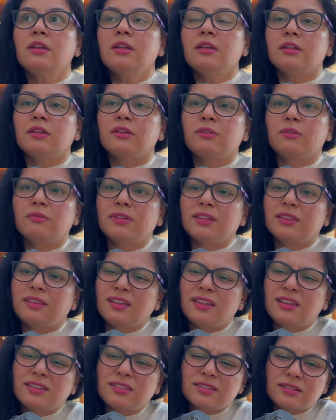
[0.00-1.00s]
we're
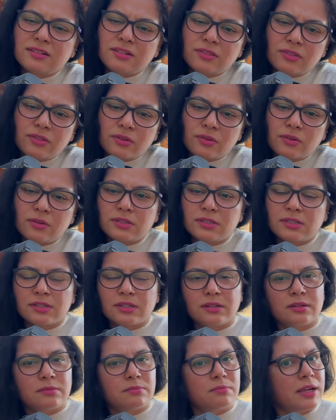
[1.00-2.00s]
thinking certain thoughts
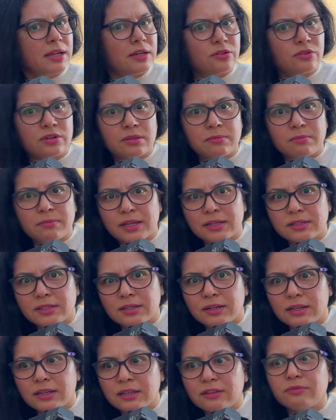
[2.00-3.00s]
and it might not impact
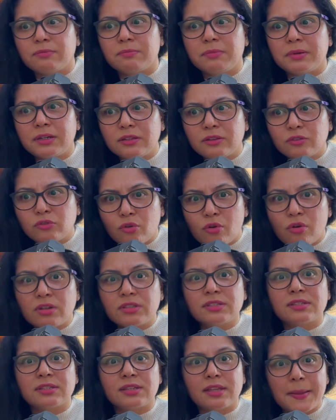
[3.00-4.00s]
our life, but
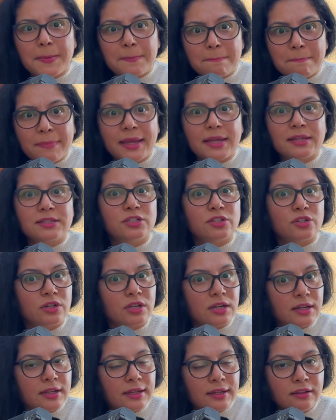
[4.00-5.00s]
thoughts impact your
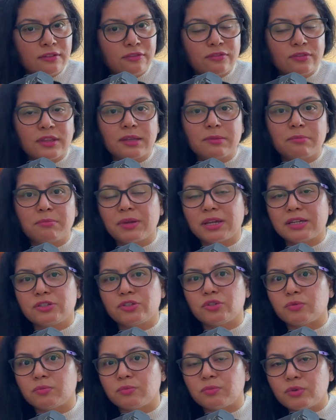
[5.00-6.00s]
life, they
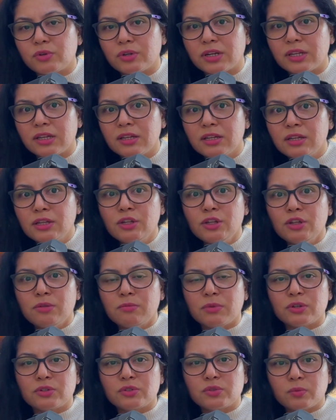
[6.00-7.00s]
impact your body,
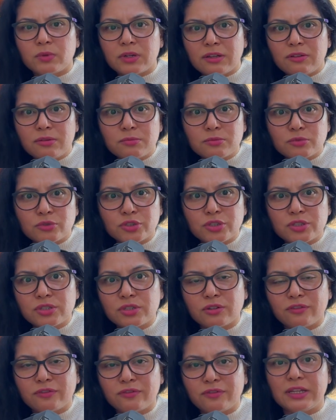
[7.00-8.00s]
because whatever emotions
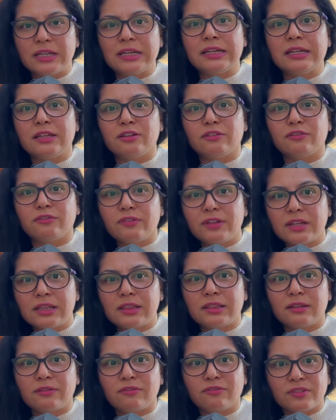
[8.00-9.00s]
you're feeling, you
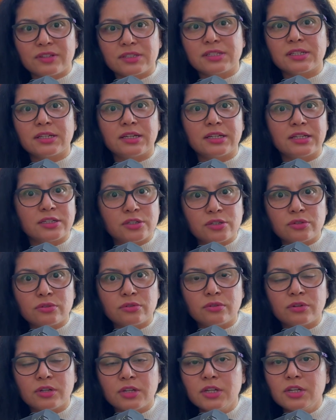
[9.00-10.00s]
feel them physically
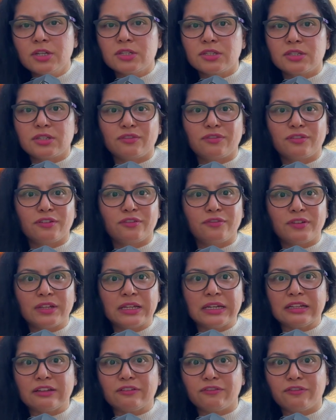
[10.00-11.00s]
too. So if you're
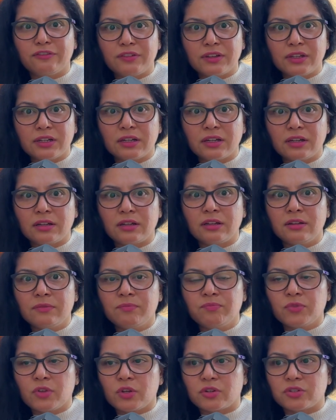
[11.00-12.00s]
feeling fear
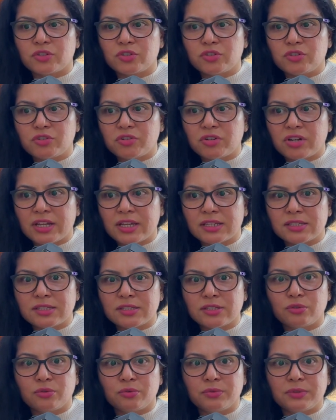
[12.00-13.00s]
or
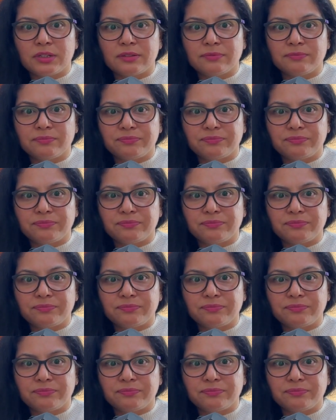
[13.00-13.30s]
stress, you will